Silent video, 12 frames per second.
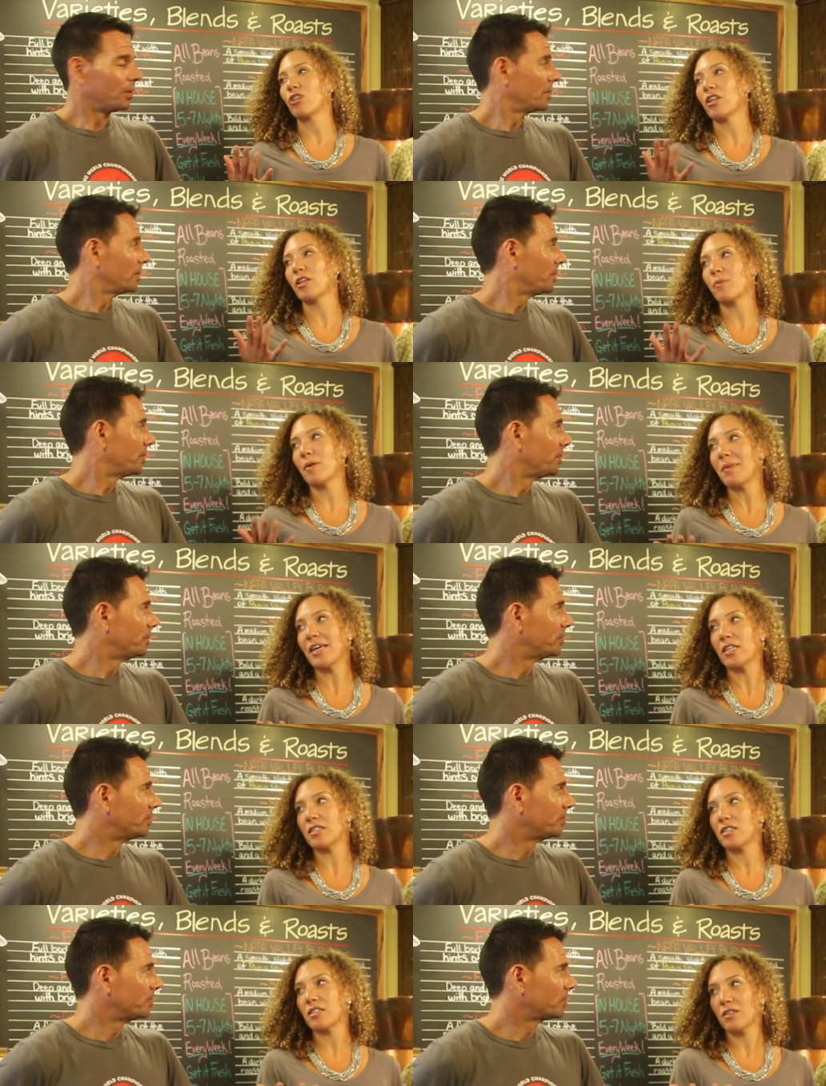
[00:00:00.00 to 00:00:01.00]
Speaker 1: Charlie, what
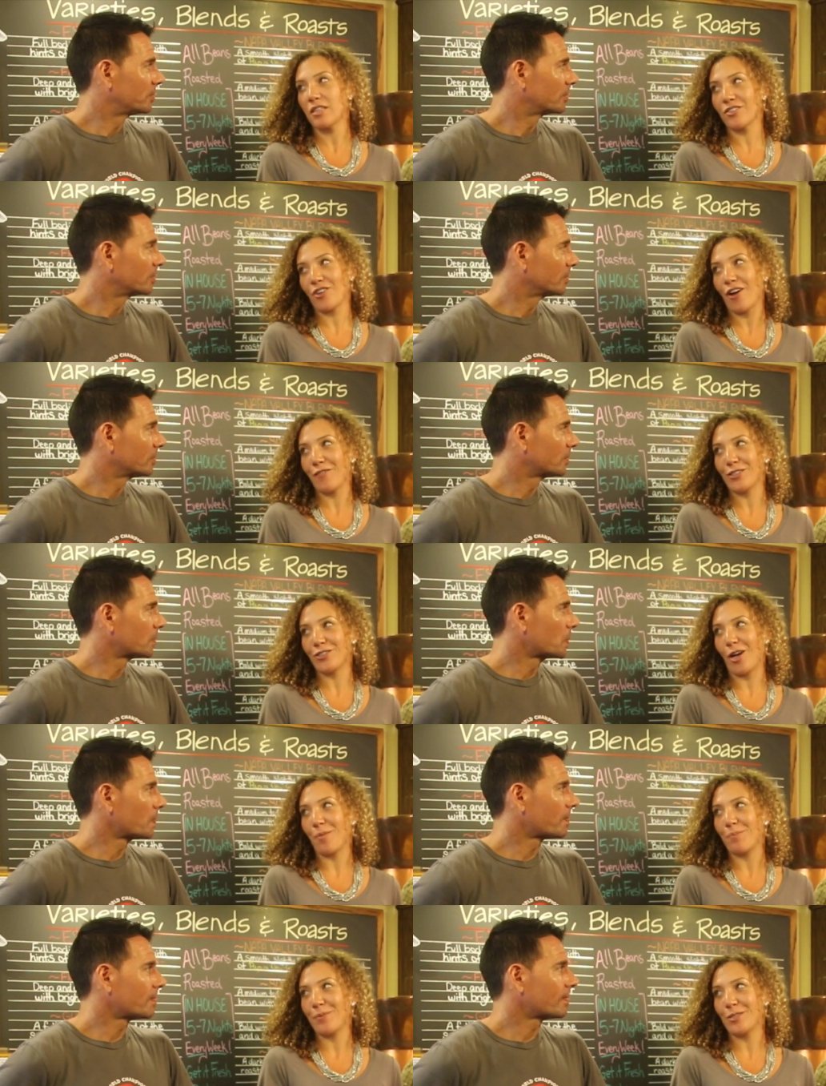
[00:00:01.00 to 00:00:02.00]
makes this coffee
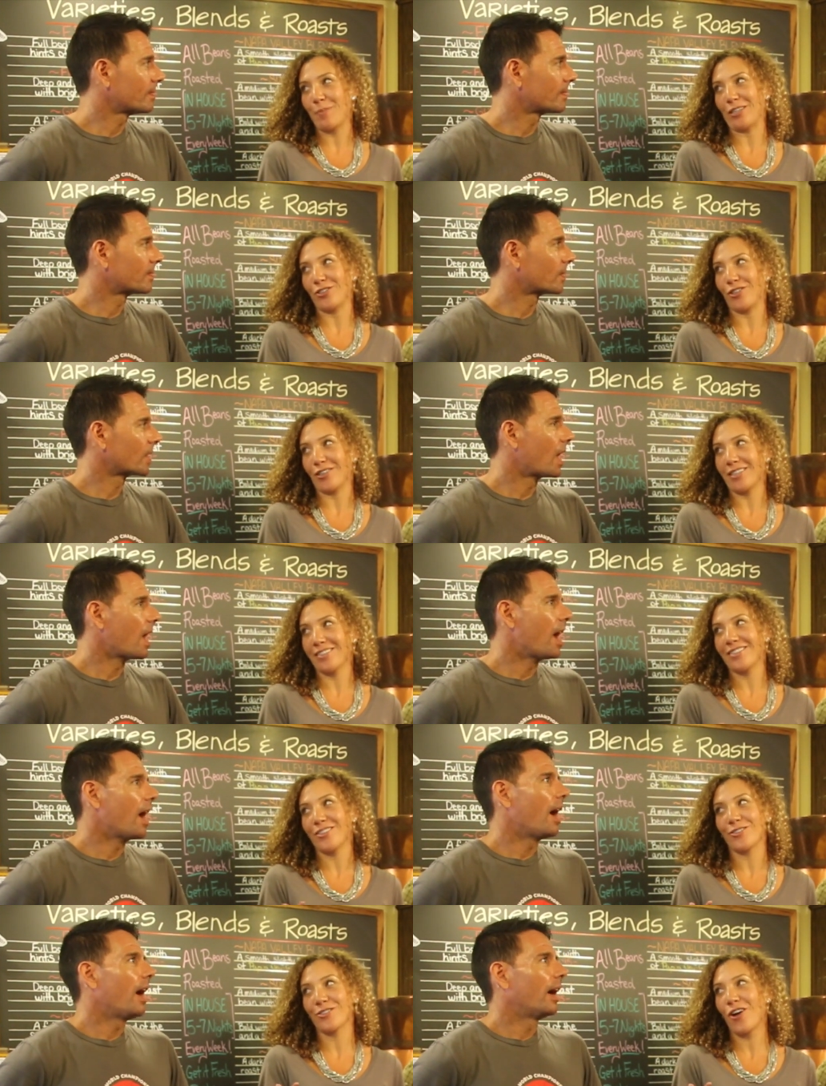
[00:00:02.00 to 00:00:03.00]
shop special? Because
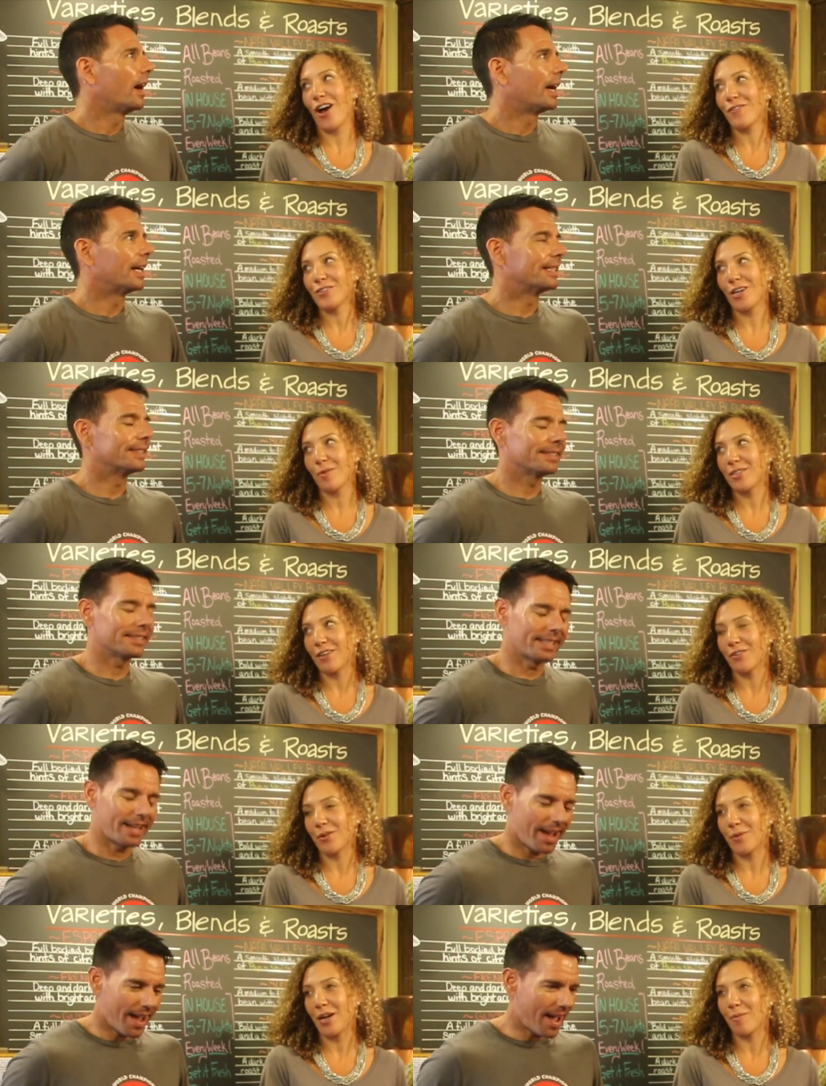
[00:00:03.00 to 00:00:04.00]
there's coffee shops
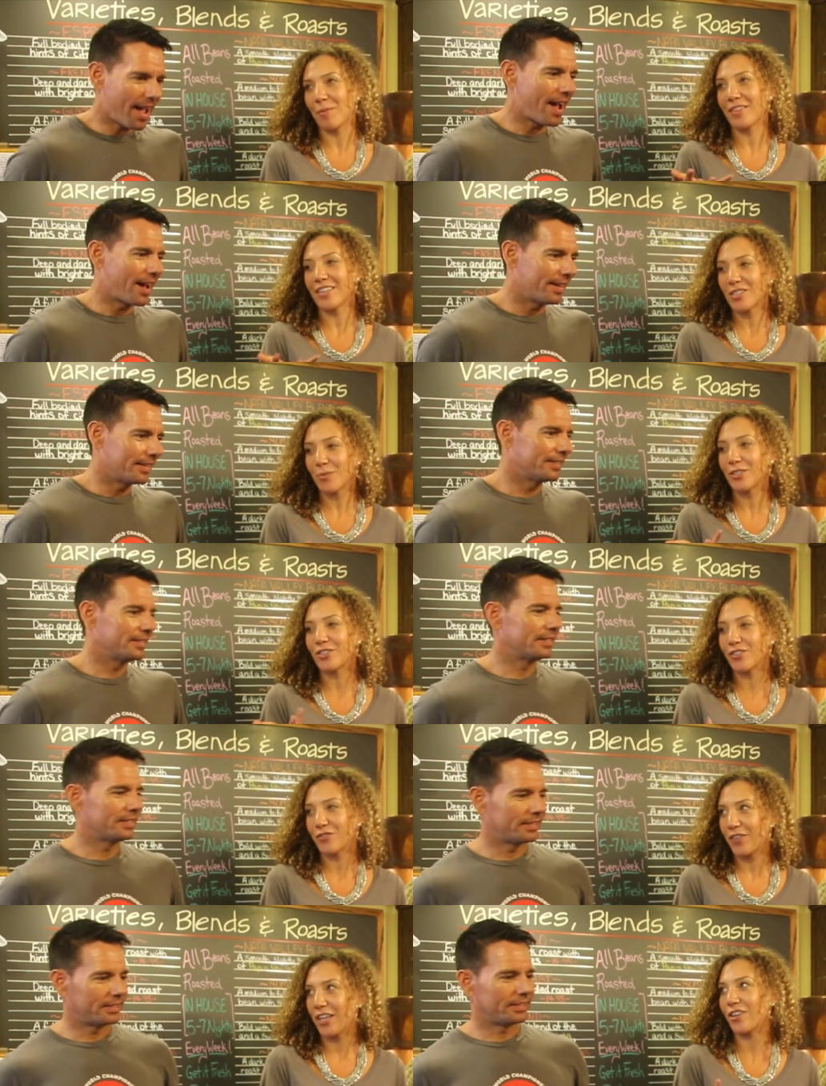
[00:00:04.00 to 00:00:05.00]
everywhere, but this one
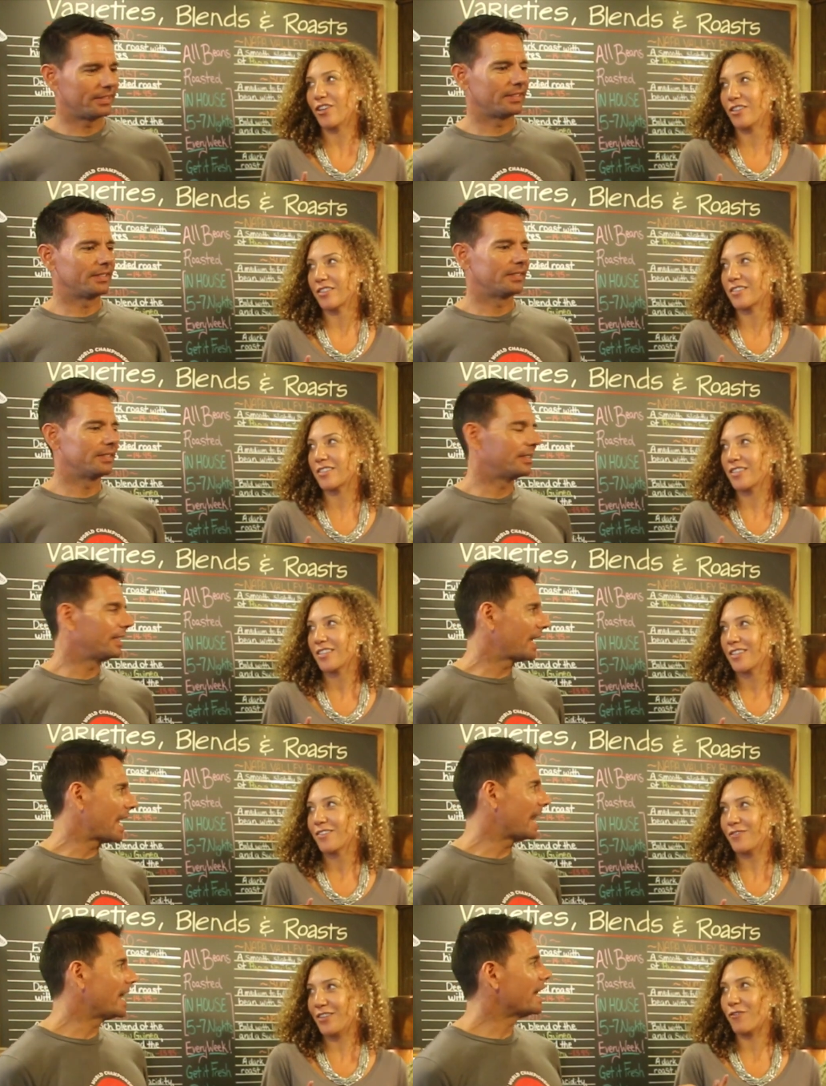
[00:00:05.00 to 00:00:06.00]
just feels
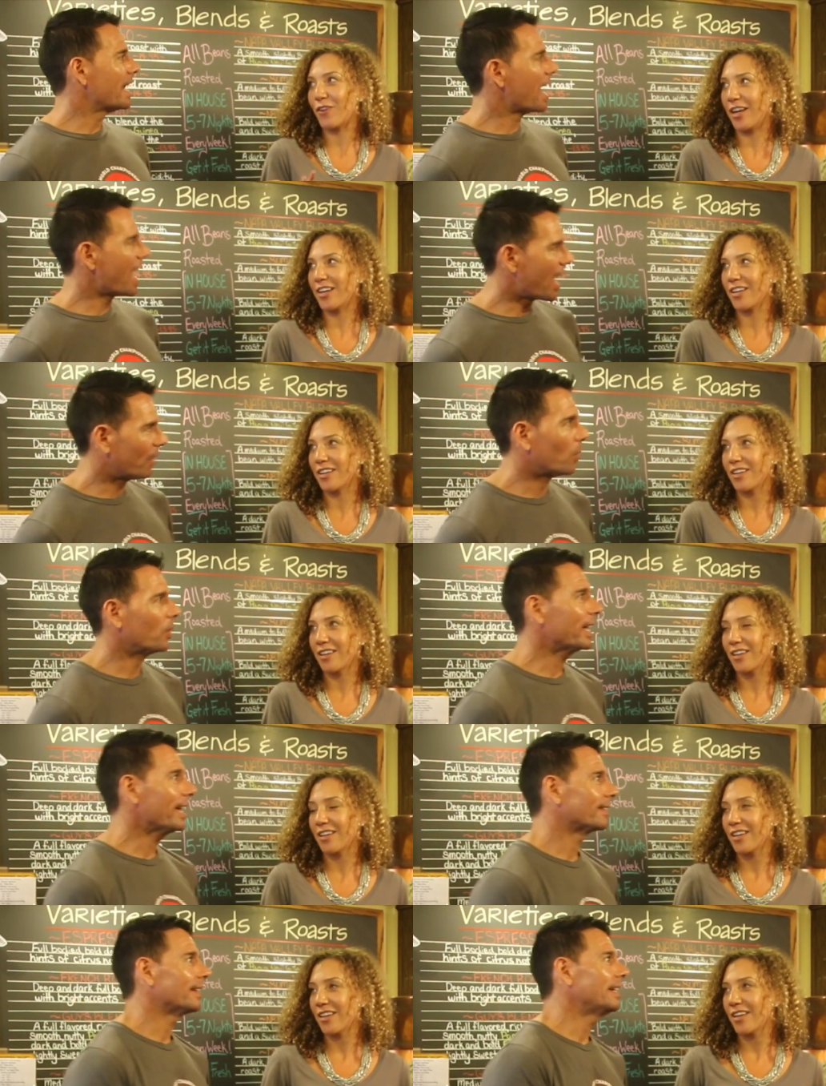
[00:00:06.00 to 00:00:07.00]
Speaker 2: different. Well,
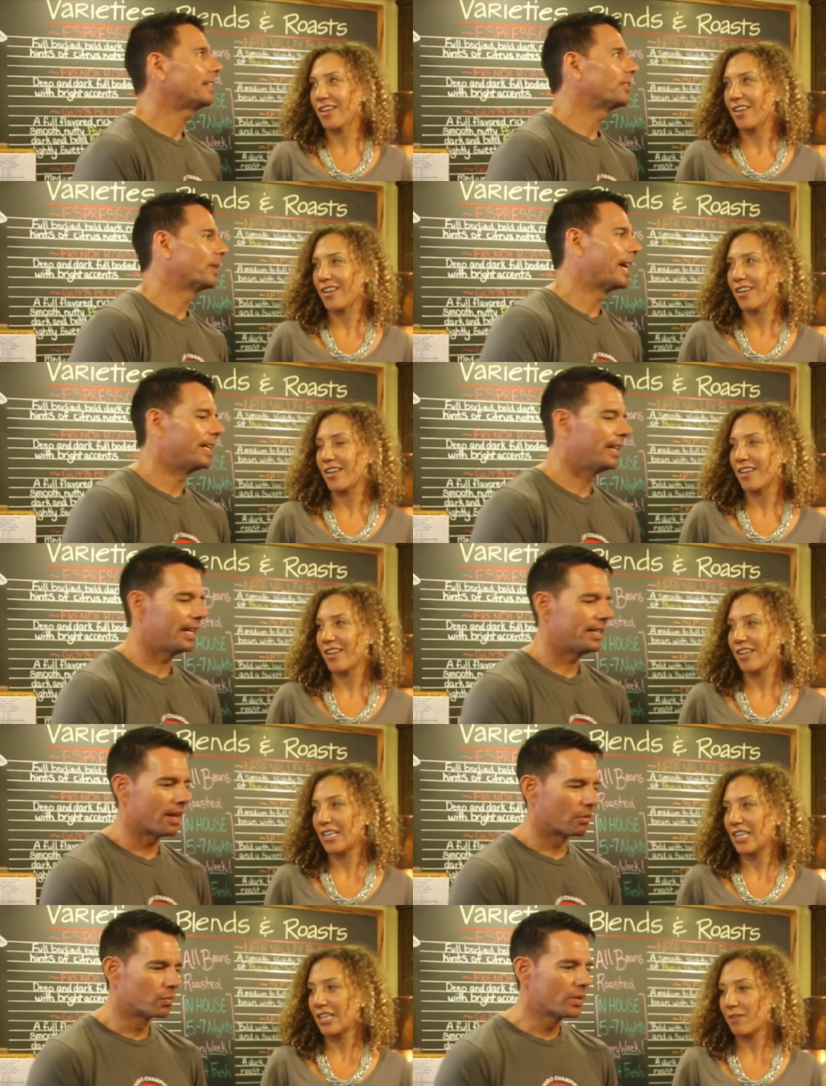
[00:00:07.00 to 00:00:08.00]
yeah, thank you.
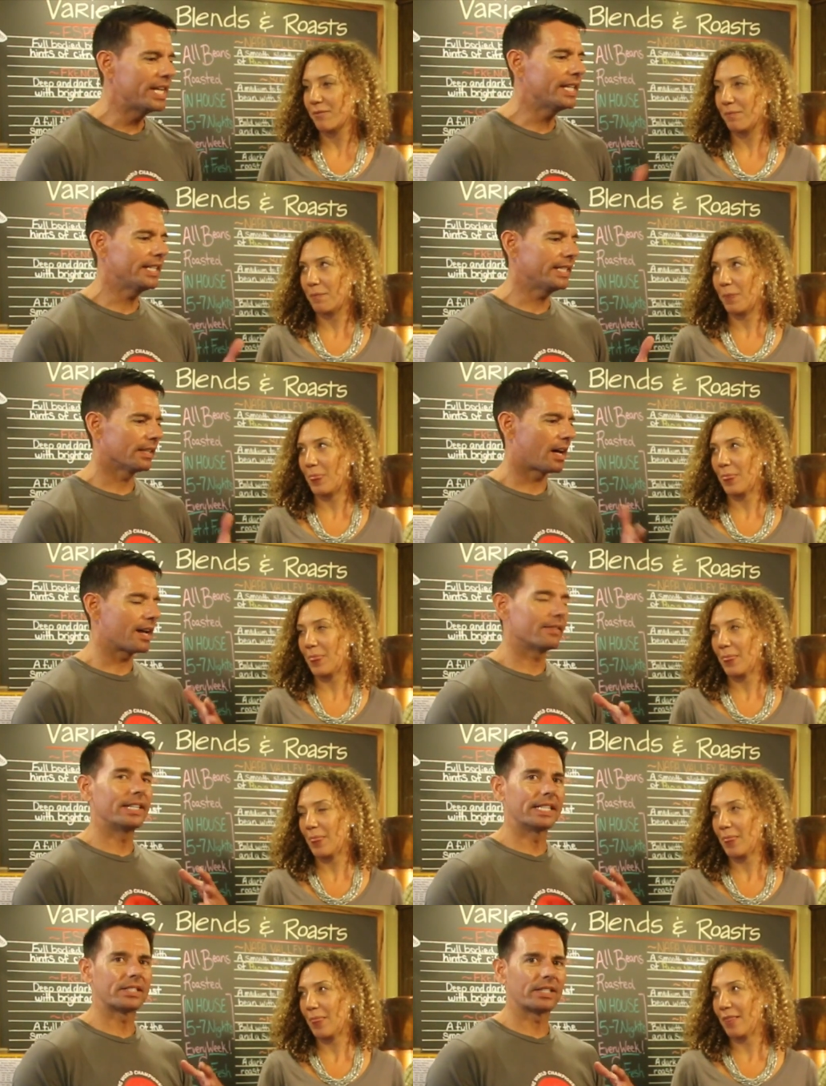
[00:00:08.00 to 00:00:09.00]
And really, a lot of
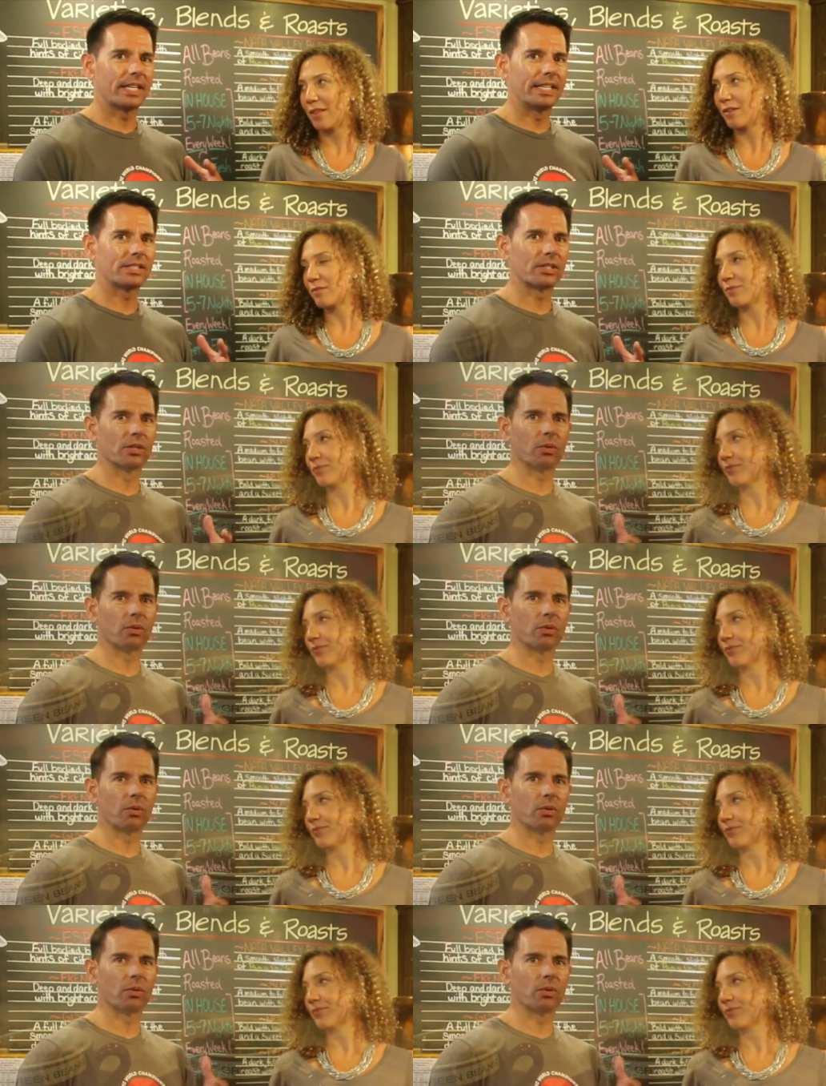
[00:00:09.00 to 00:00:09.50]
it, it's the